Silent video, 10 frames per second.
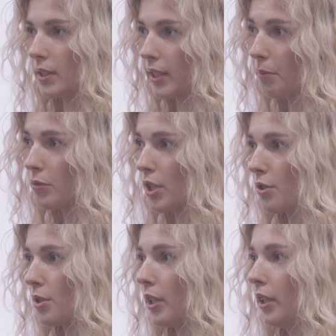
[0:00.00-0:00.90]
same
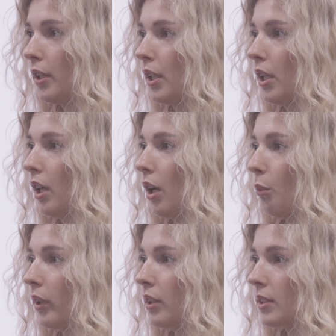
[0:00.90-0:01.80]
gesture,
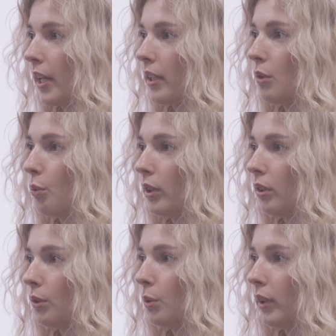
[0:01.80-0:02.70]
where the sliding
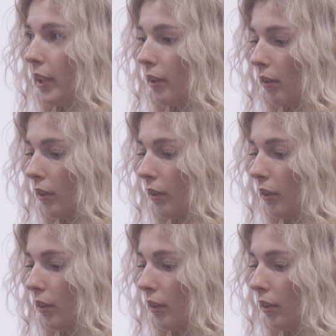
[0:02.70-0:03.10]
window later